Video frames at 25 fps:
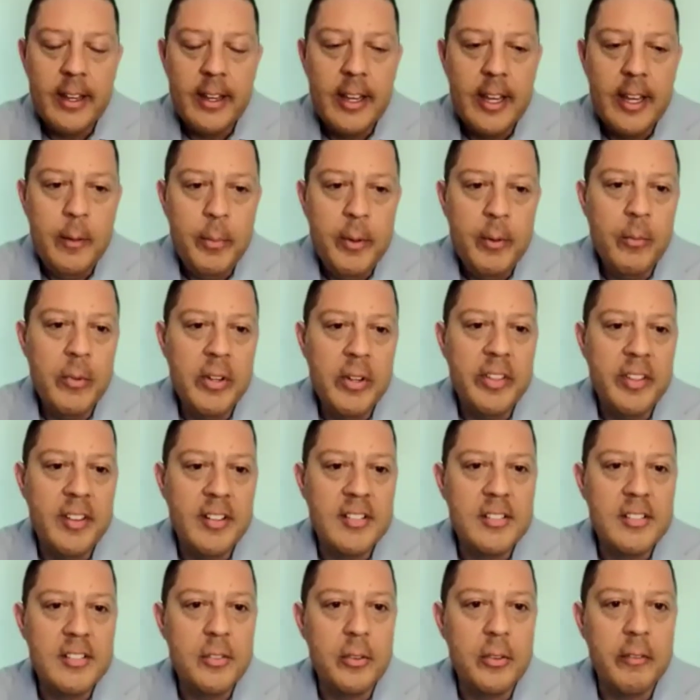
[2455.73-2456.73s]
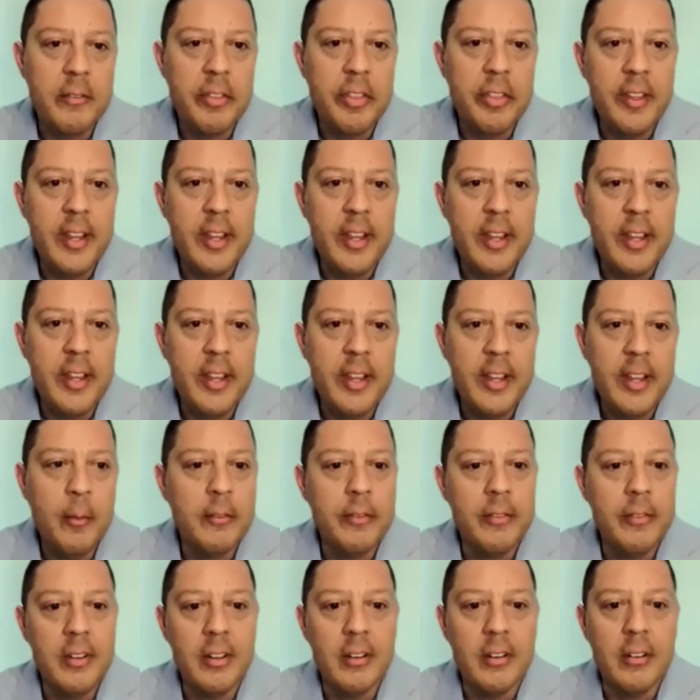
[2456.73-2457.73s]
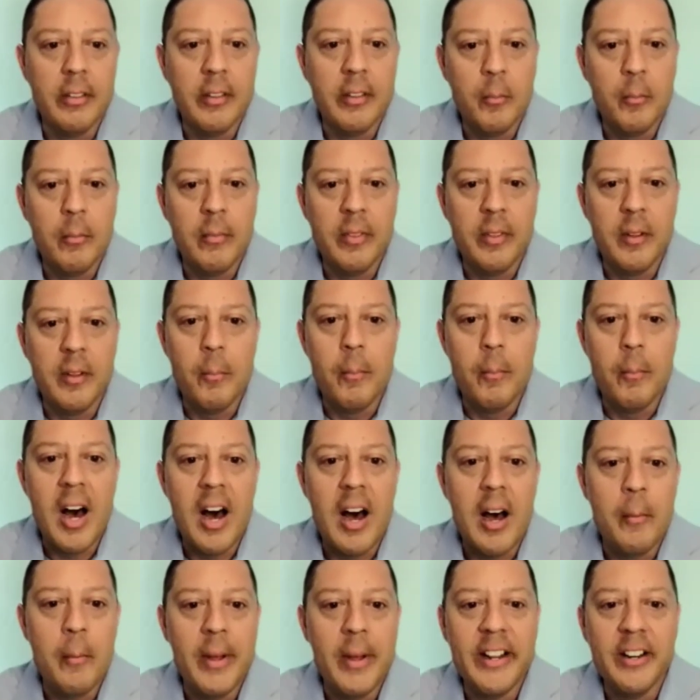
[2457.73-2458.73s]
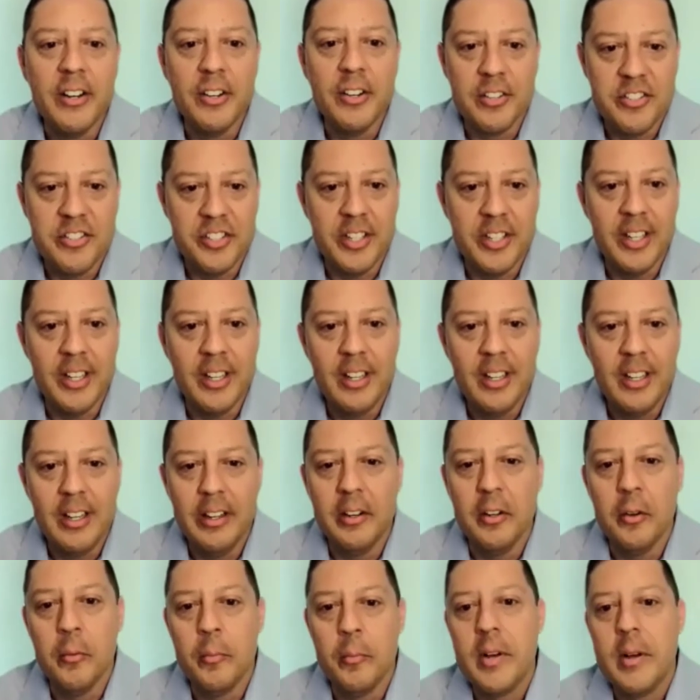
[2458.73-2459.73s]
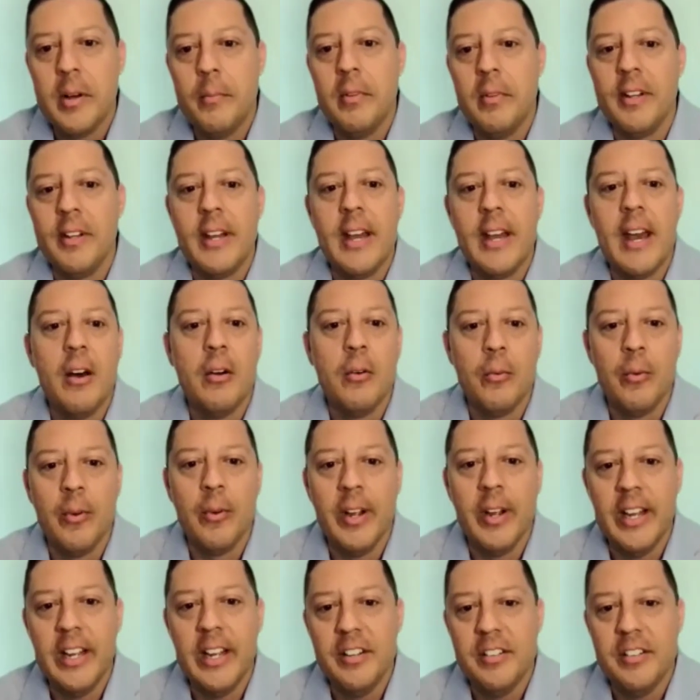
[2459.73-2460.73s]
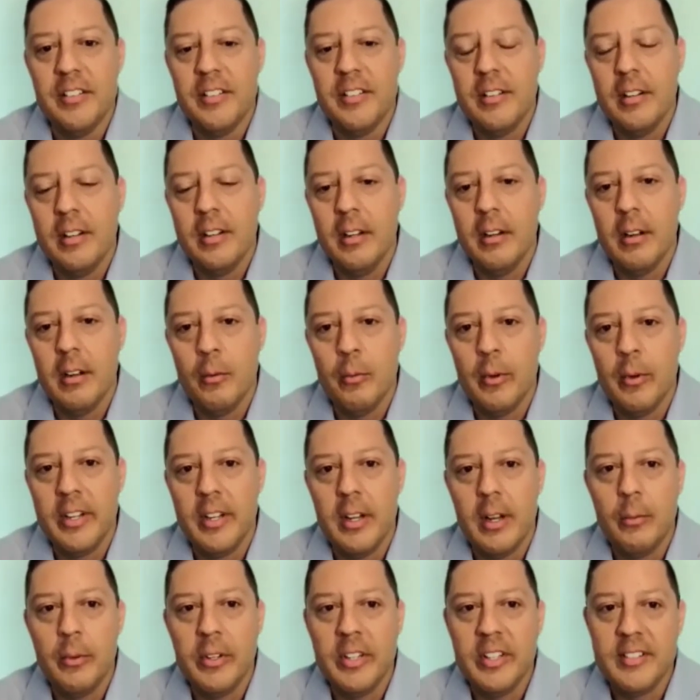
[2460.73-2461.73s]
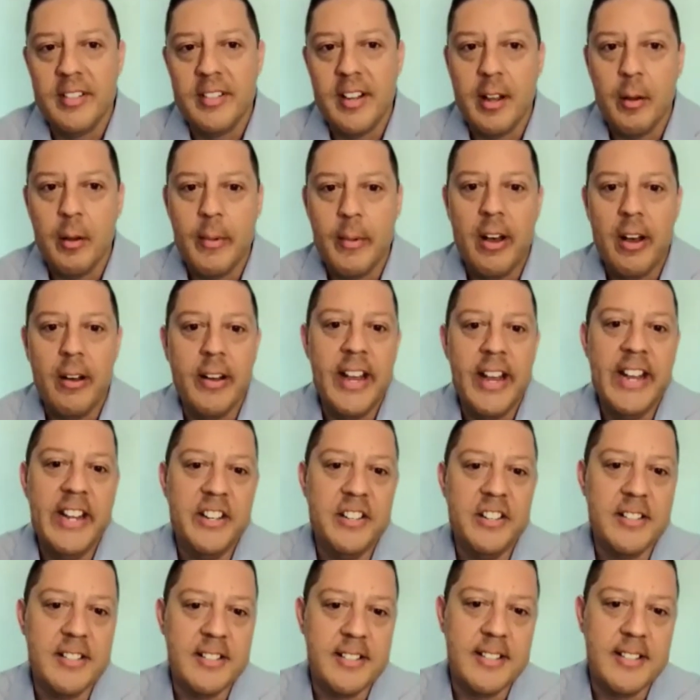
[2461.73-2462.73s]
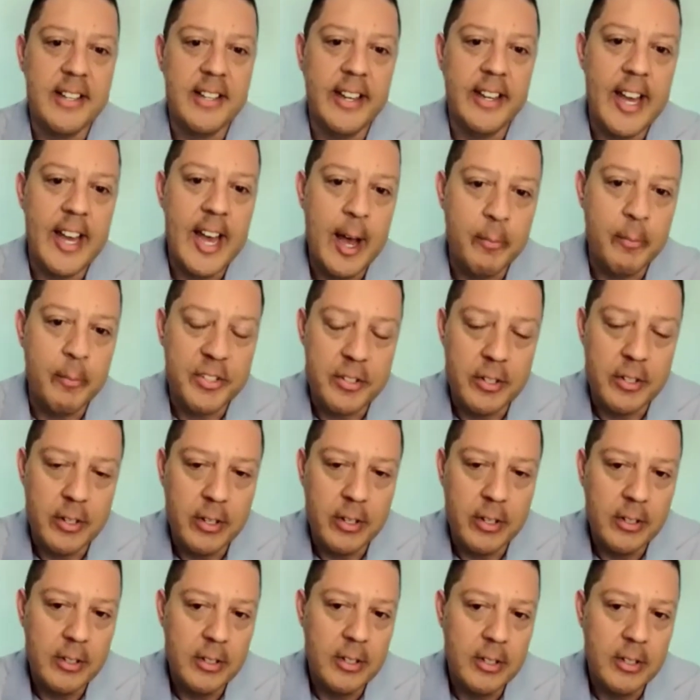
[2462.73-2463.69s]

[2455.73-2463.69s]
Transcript: keeping with this sort of theme of the mob energy, public outrage, I want to talk about agency capture,